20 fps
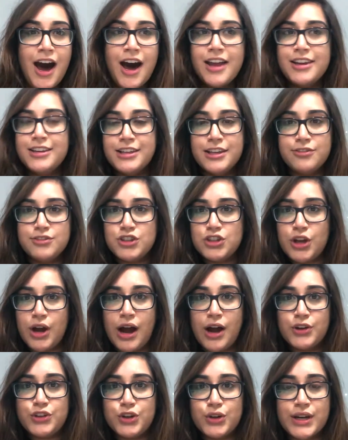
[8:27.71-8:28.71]
I'd love to know
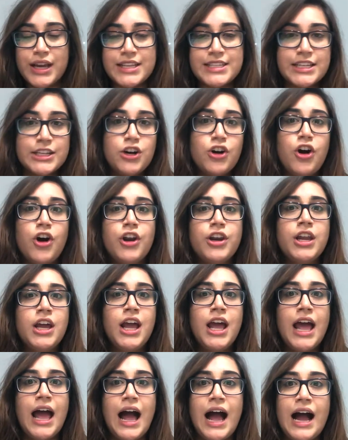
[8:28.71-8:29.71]
how you're getting on,
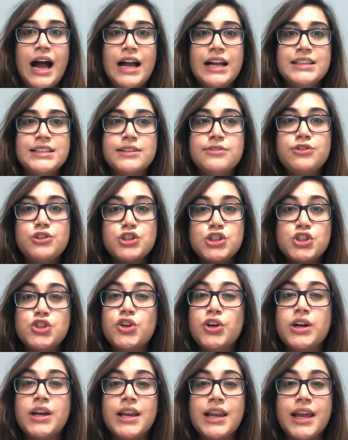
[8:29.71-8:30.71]
and if you're
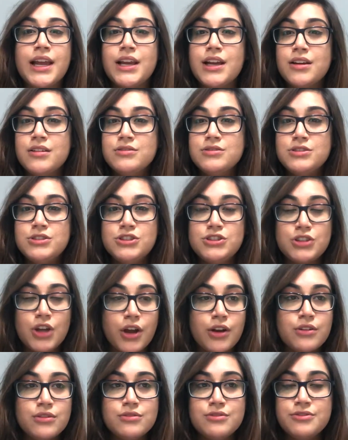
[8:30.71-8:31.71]
struggling,
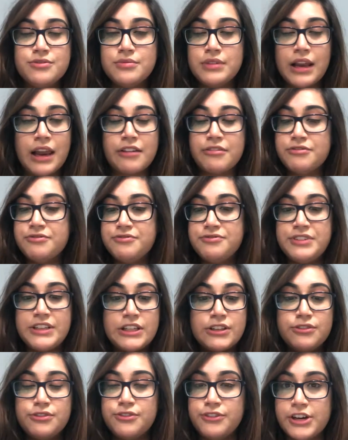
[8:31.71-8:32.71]

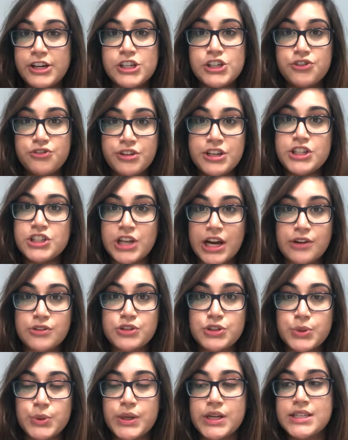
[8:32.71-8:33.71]
feel free to reach out
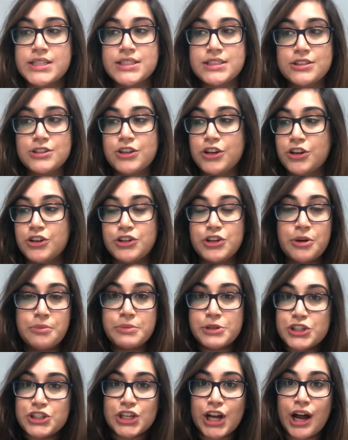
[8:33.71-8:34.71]
to us. Don't
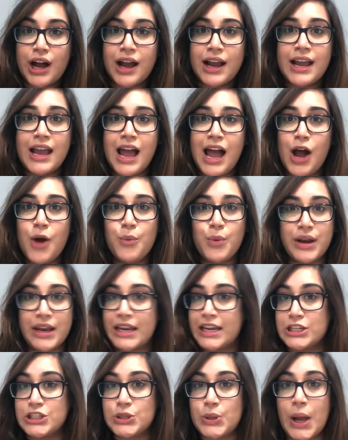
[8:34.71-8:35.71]
be shy. We're
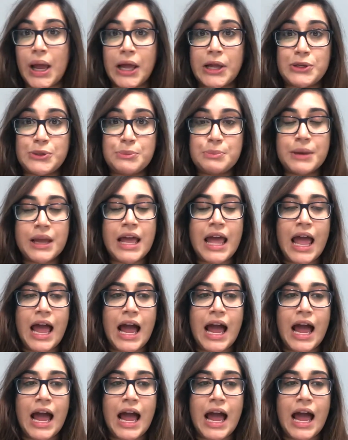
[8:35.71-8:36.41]
here to help.